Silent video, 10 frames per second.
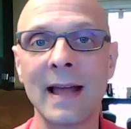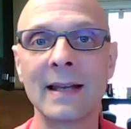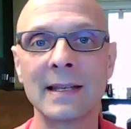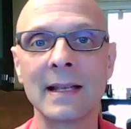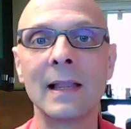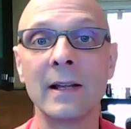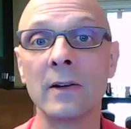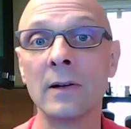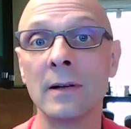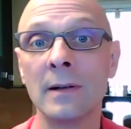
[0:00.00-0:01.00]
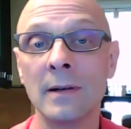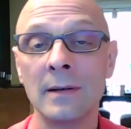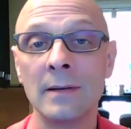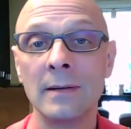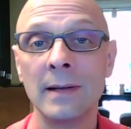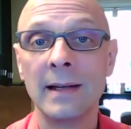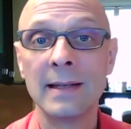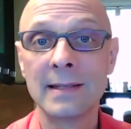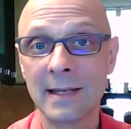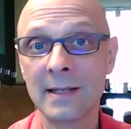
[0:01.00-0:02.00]
that is a clear
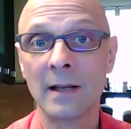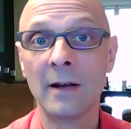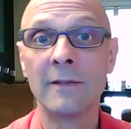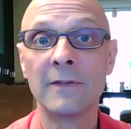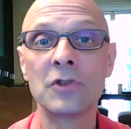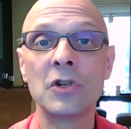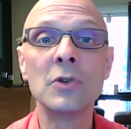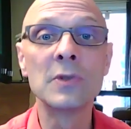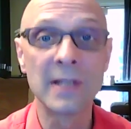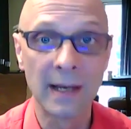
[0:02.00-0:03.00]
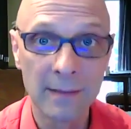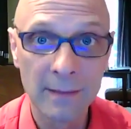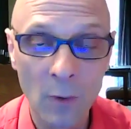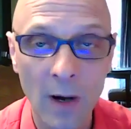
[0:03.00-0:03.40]
instance of choosing